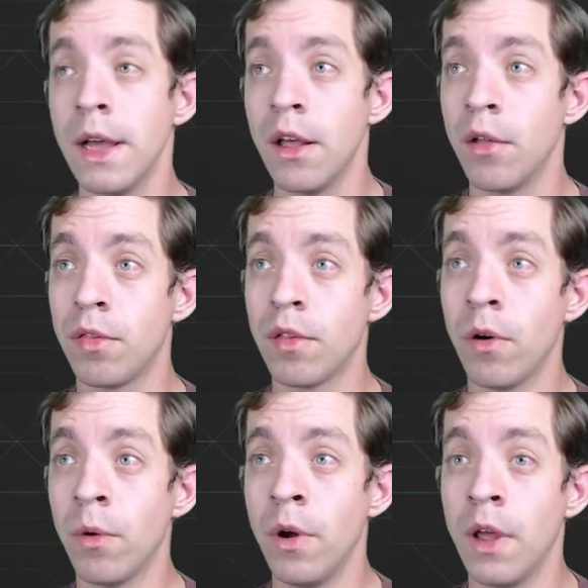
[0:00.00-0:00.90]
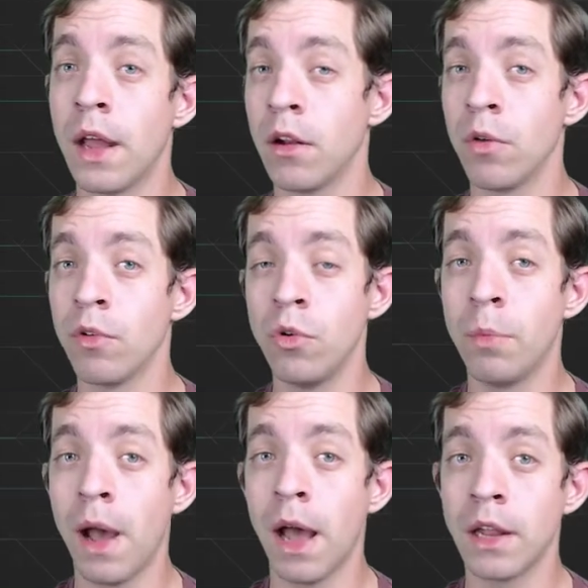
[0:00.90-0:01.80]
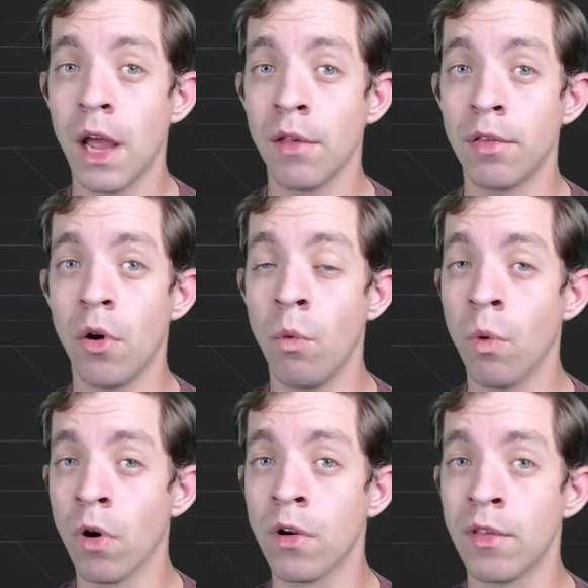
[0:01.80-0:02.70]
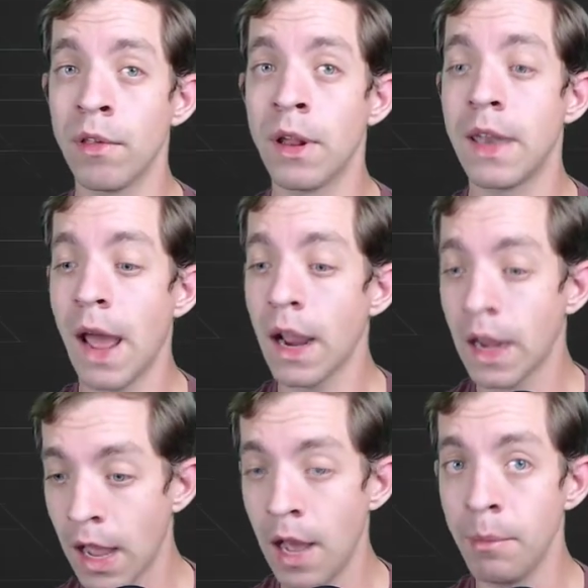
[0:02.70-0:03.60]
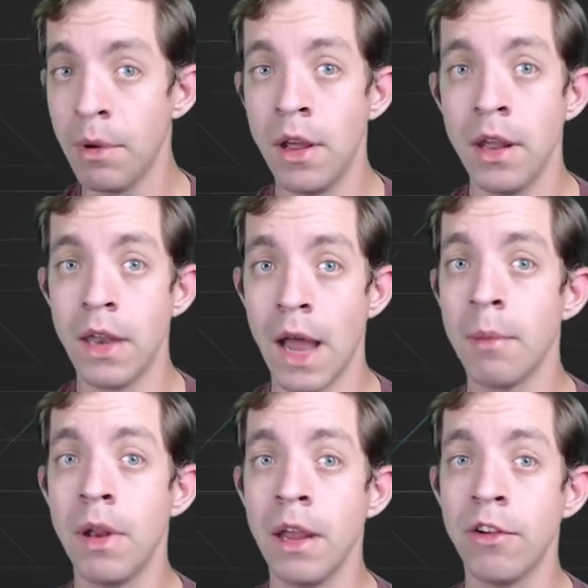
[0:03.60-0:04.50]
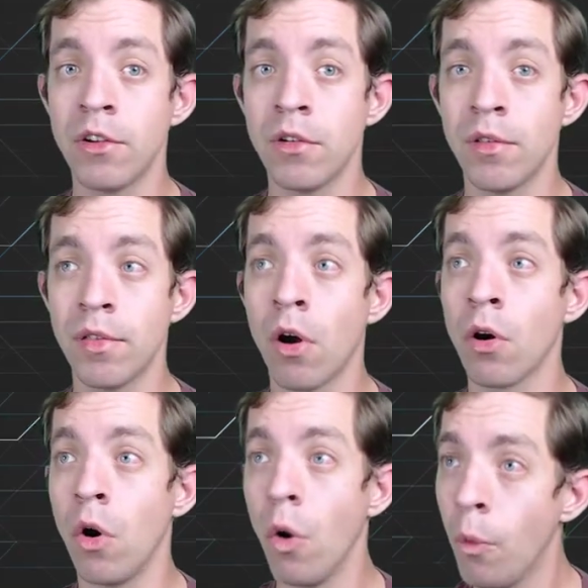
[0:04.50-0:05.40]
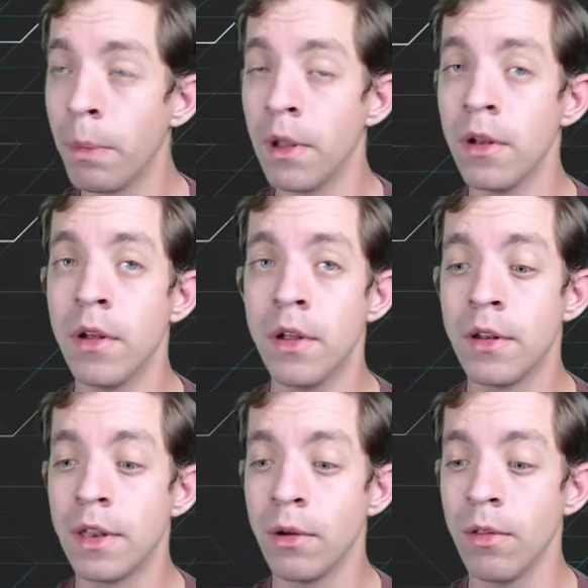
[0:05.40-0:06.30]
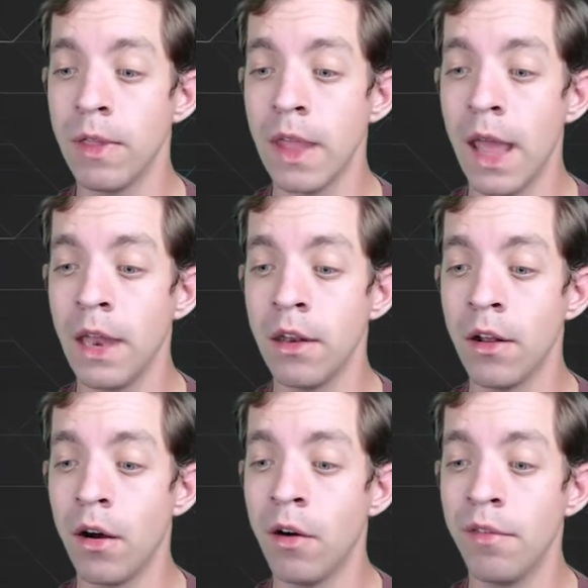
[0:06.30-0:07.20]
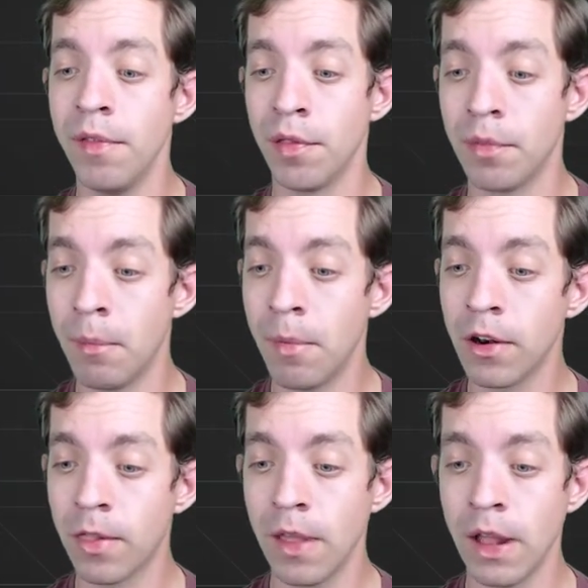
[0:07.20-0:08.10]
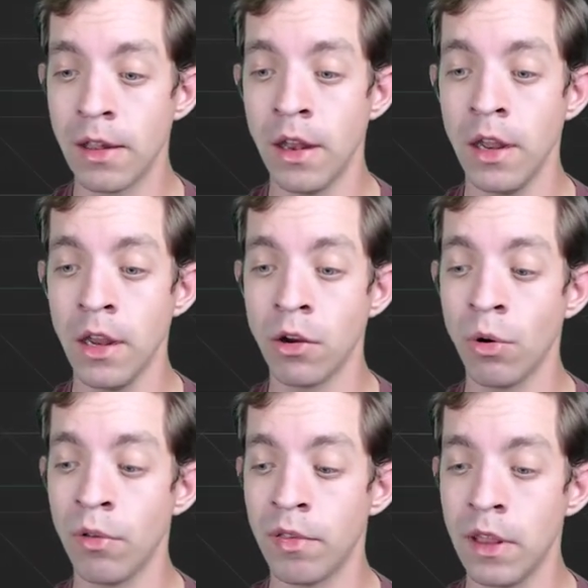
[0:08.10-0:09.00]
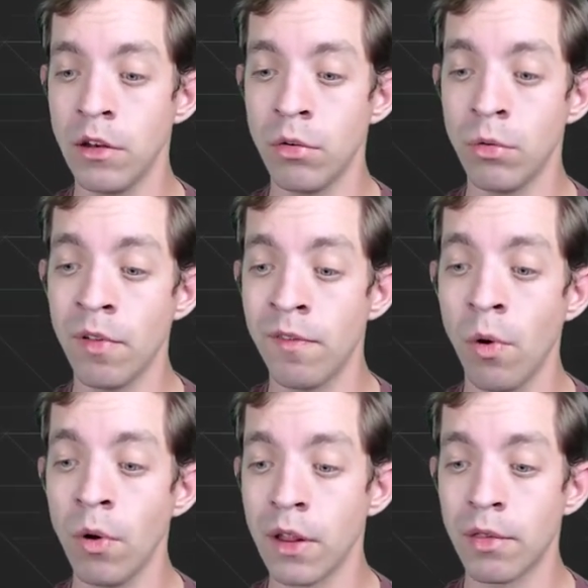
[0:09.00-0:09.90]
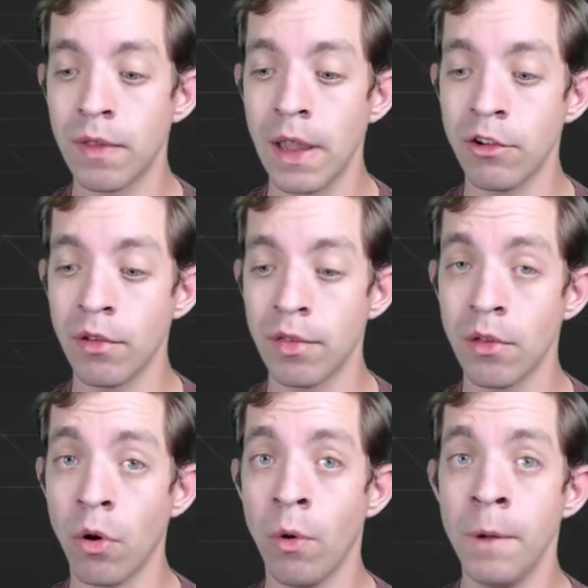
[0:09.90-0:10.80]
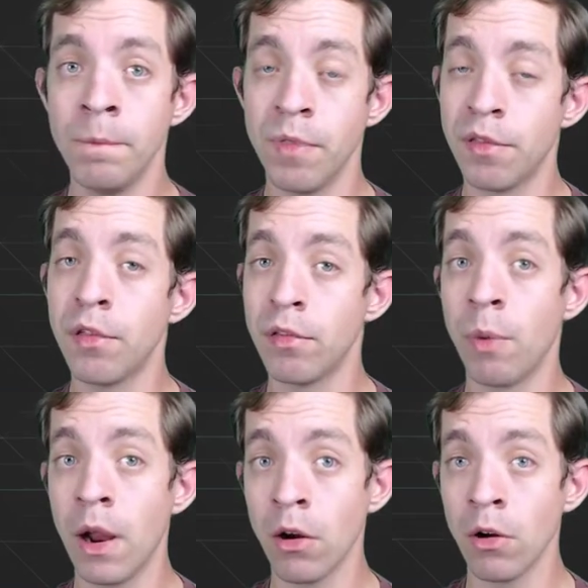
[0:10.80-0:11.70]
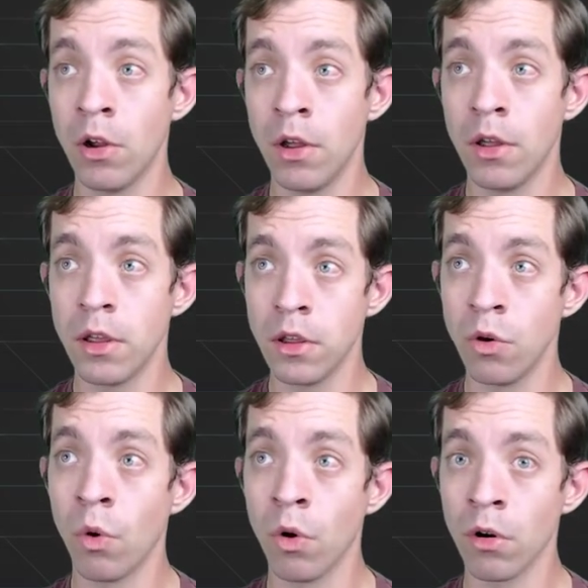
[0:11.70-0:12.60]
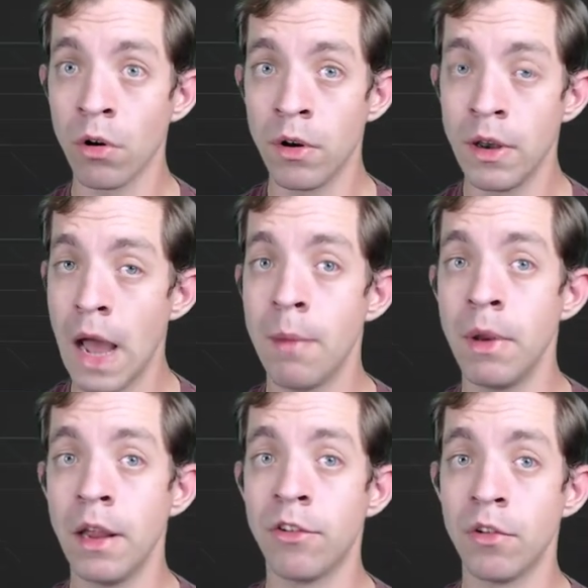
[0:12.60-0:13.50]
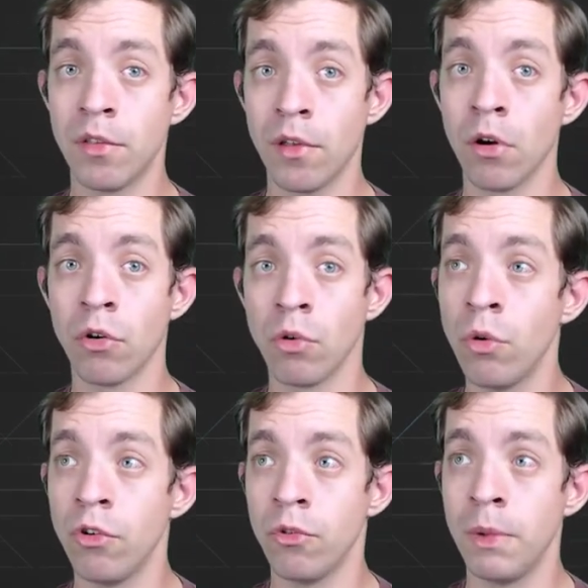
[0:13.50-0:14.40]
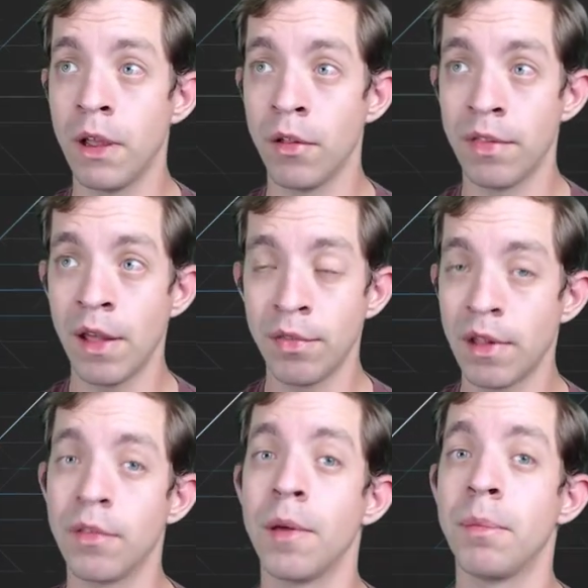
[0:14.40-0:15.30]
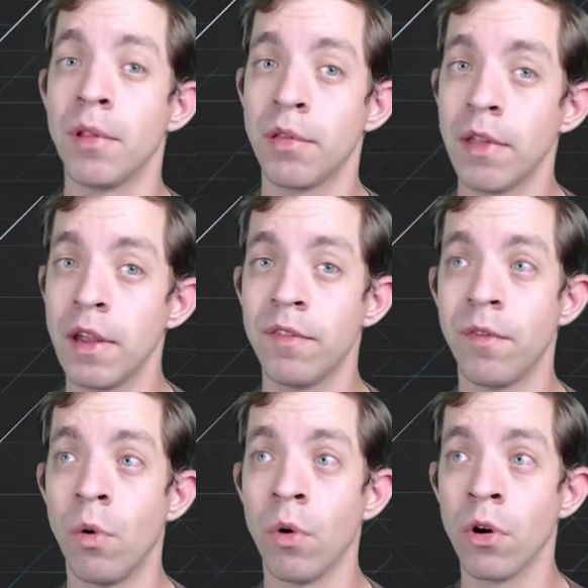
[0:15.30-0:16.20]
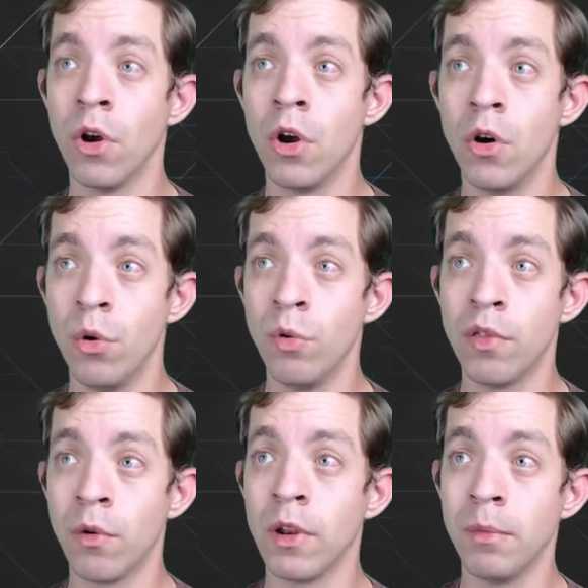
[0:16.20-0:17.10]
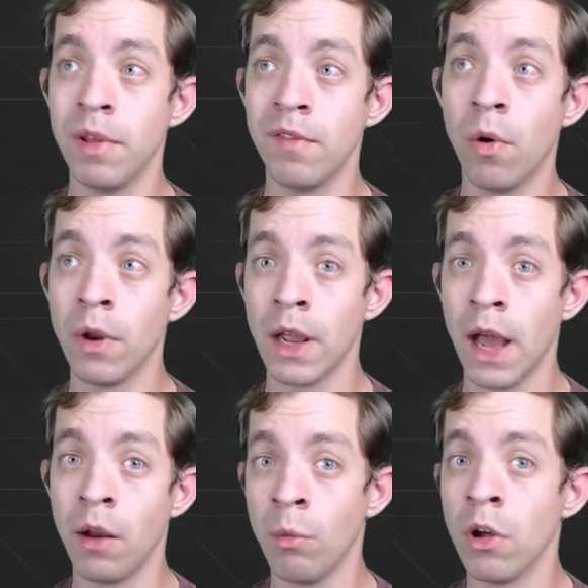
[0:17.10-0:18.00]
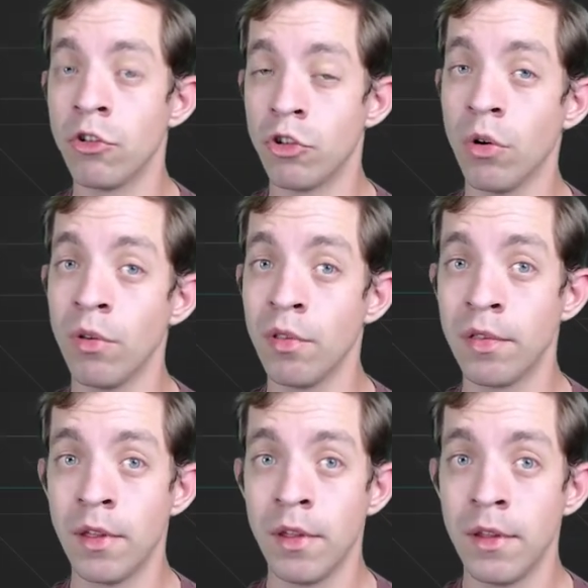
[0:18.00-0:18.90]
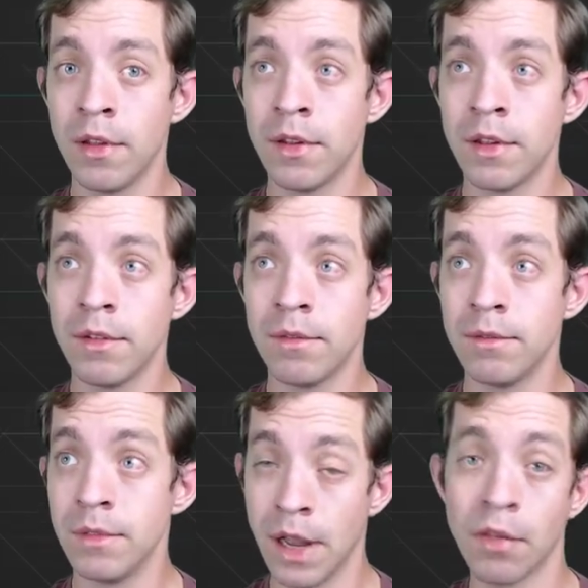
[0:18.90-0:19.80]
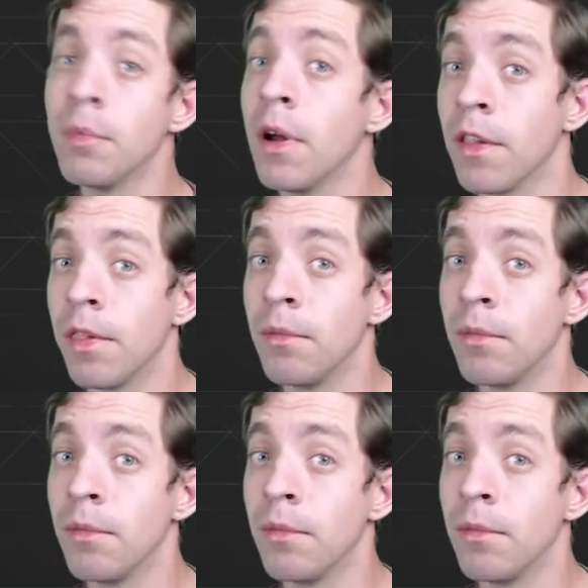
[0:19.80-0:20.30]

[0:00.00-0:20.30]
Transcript: So head on over to podcastawards.com. Nominations are open till the end of this month, and then it goes into the voting stages. So this is where your nominations are crucial, because that sets up the slate for who is going to be voting on what shows next month.